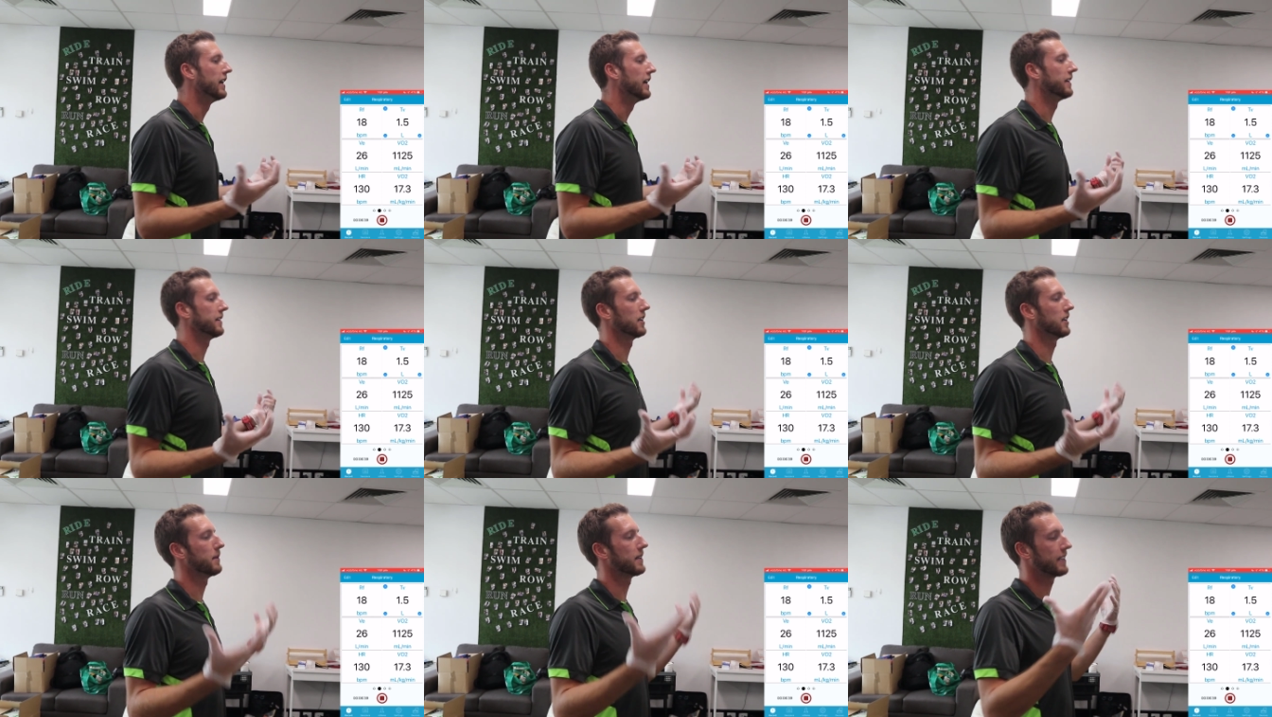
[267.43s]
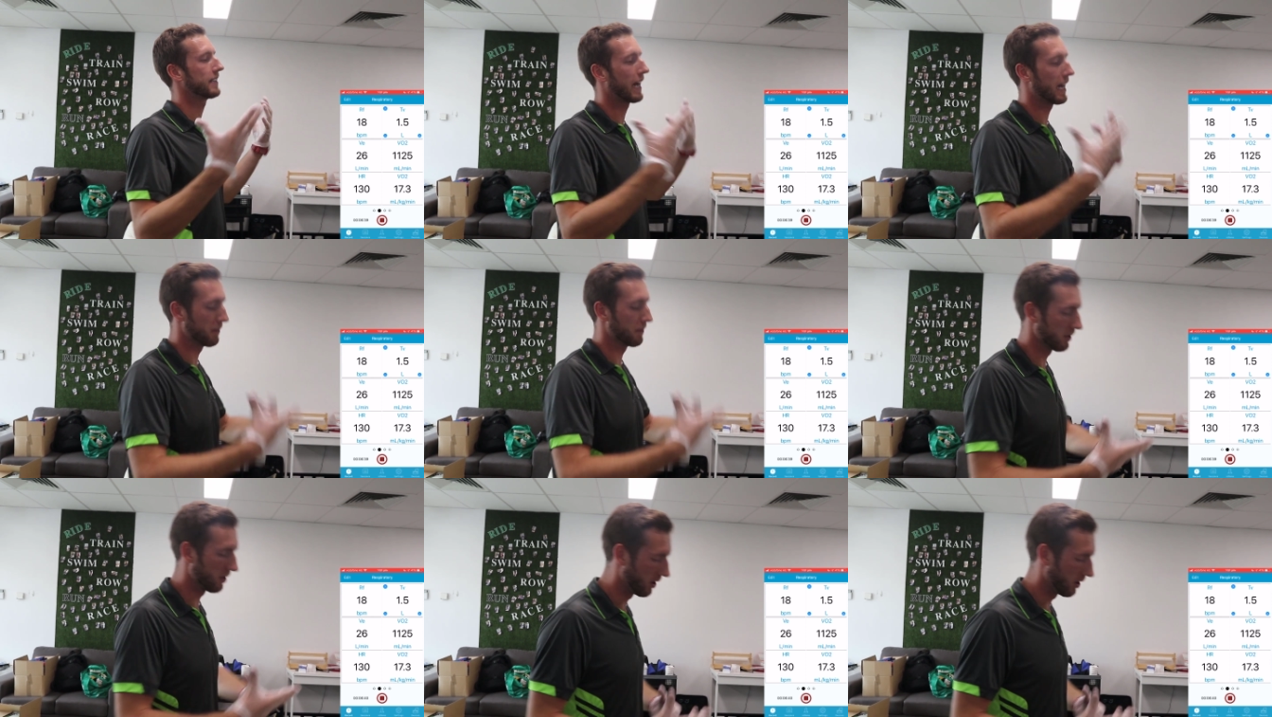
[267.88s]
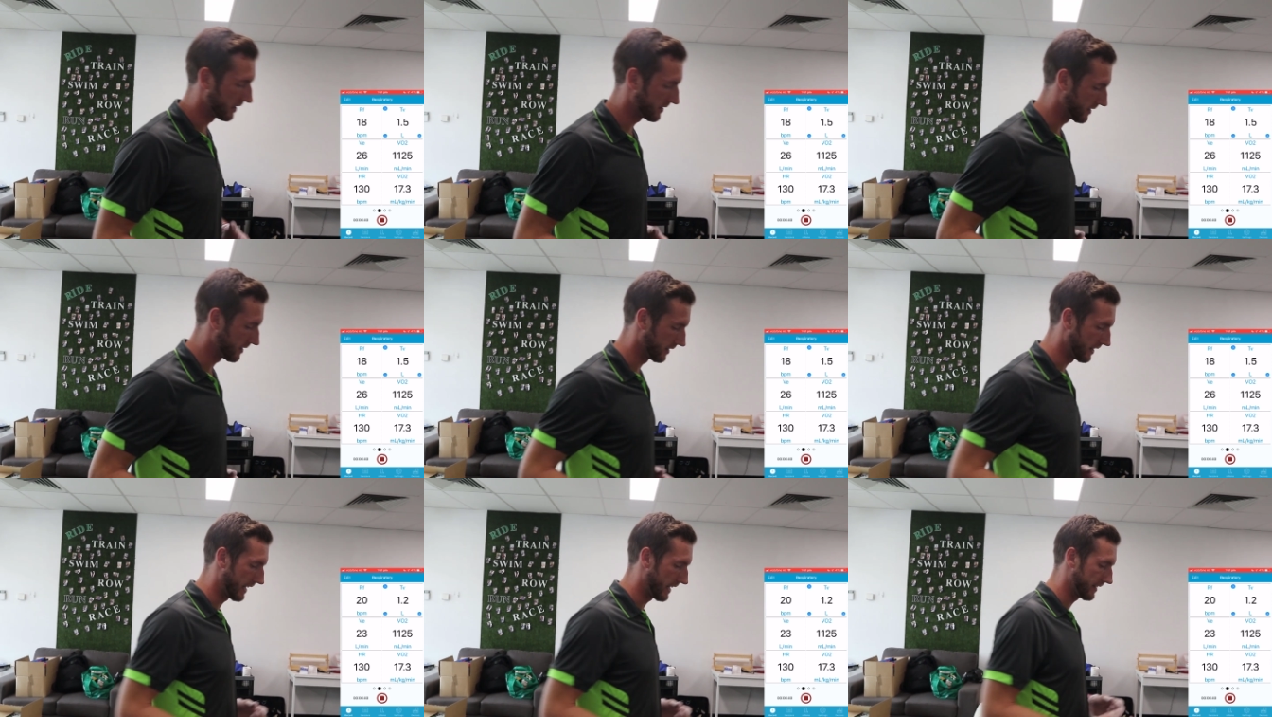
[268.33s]
He's gonna
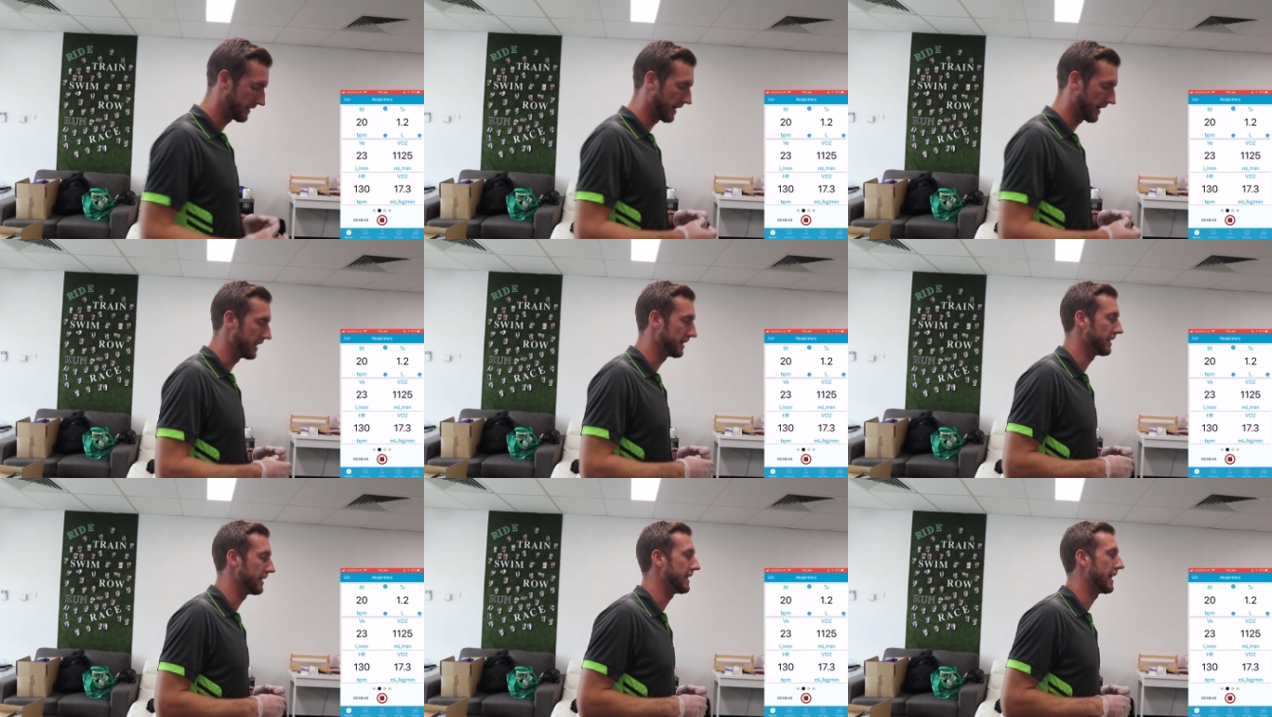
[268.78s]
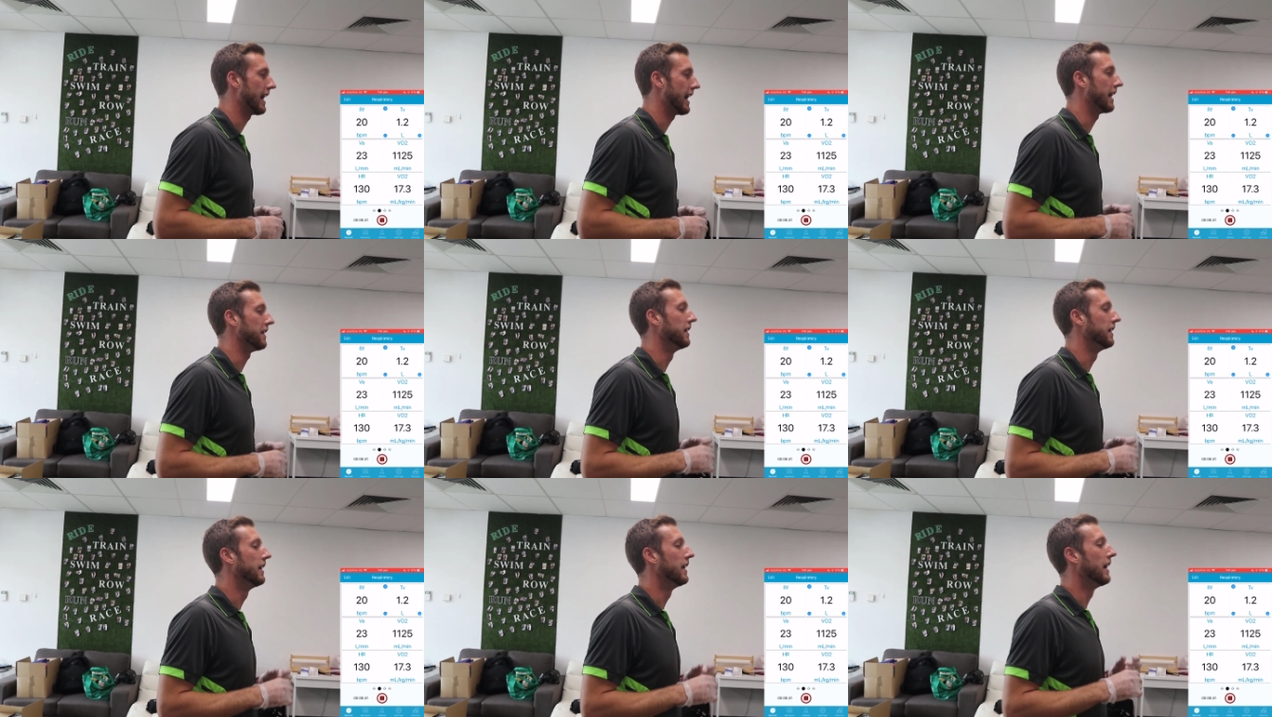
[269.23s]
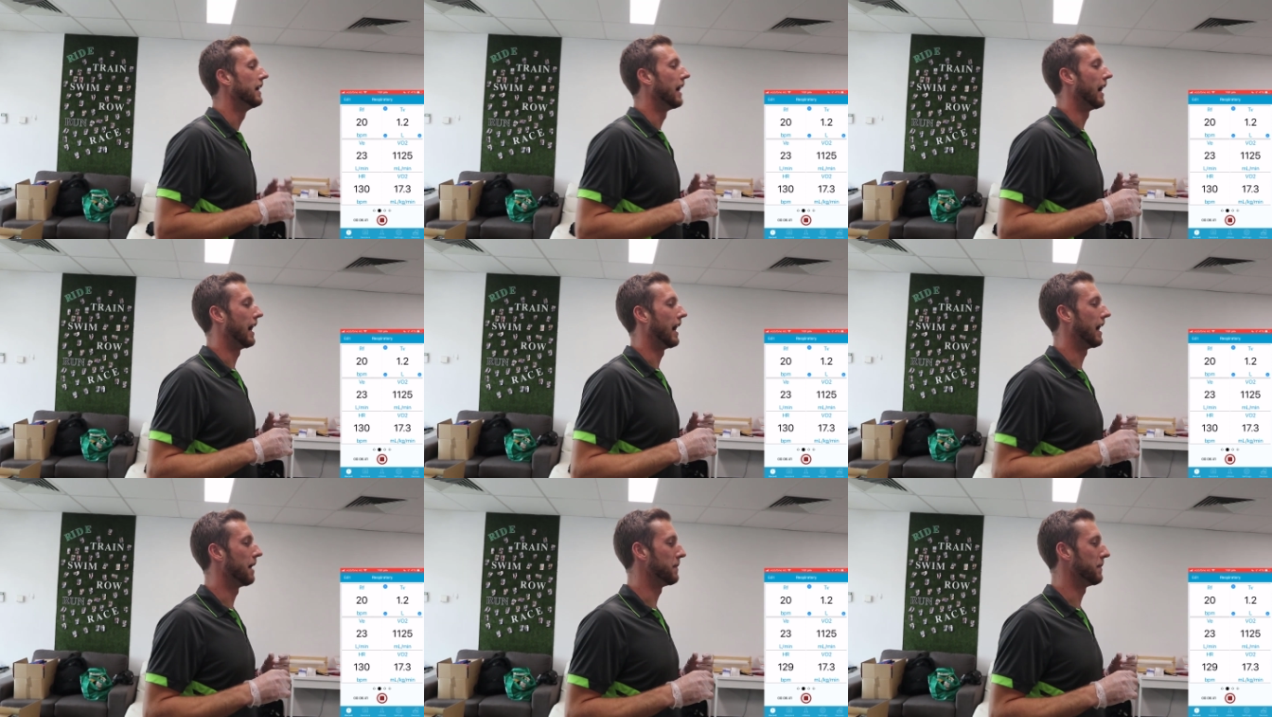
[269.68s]
metabolize the lactate that he had.
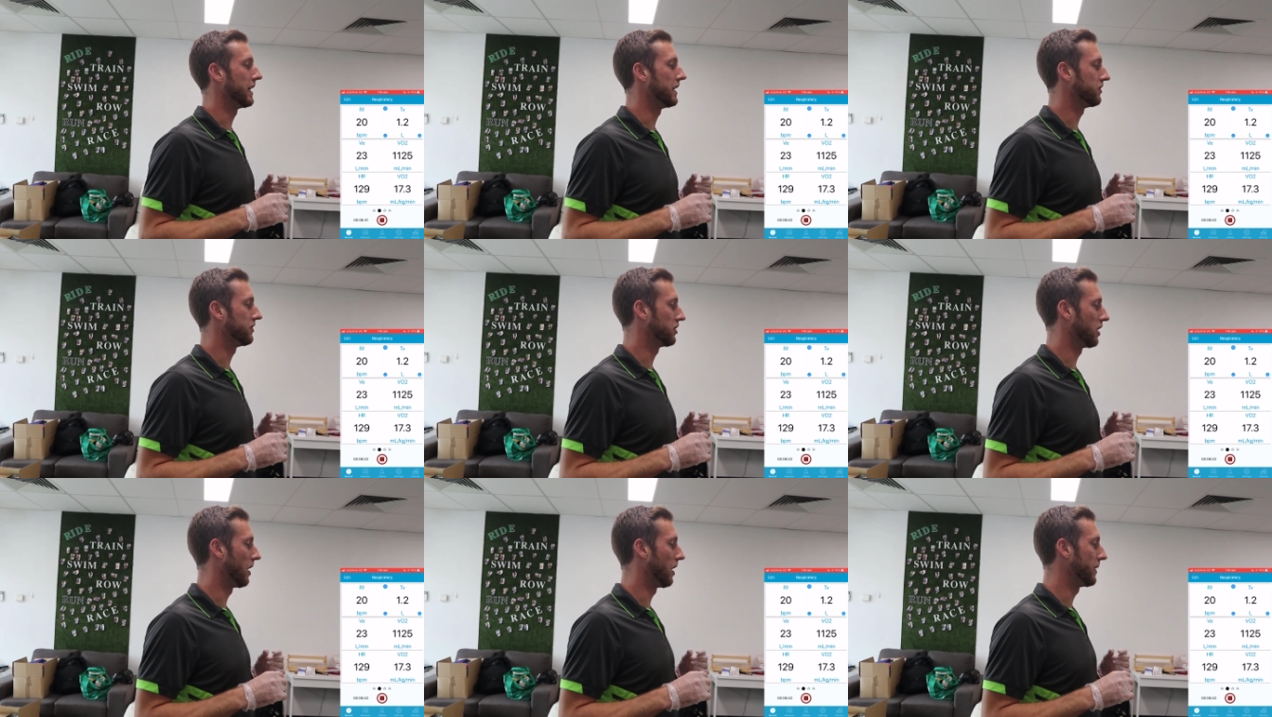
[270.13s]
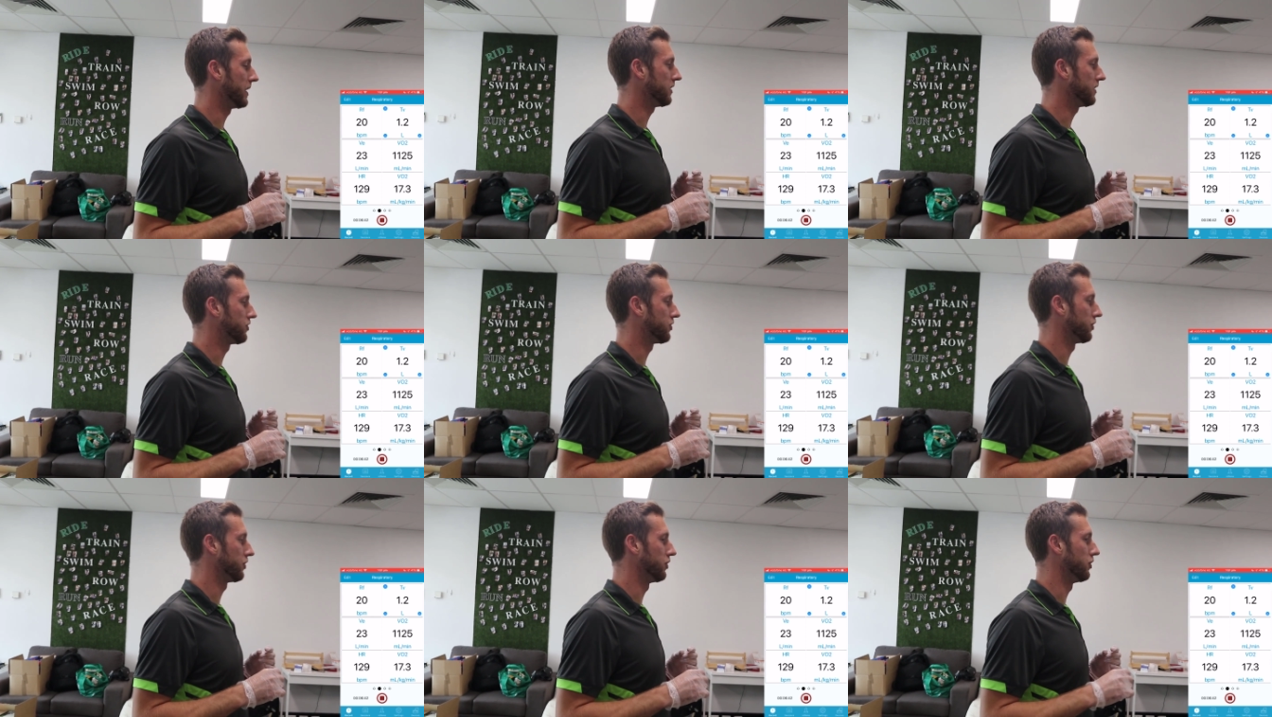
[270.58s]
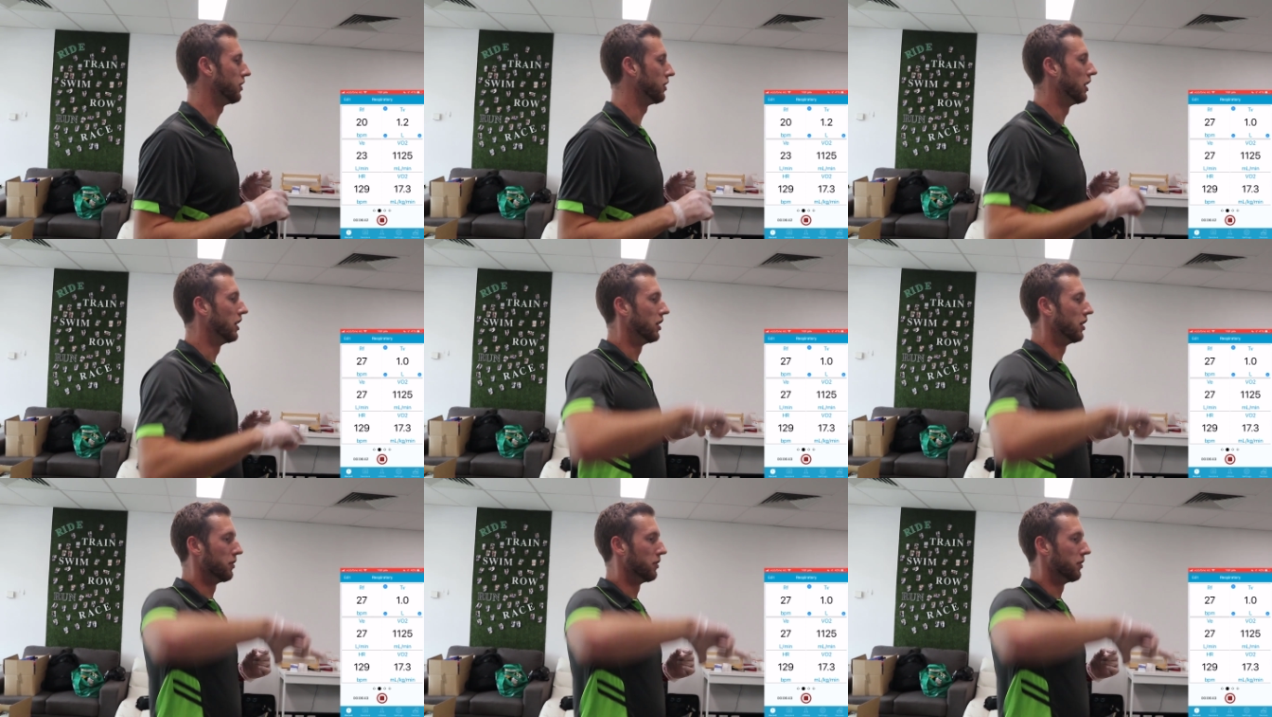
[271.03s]
He's going to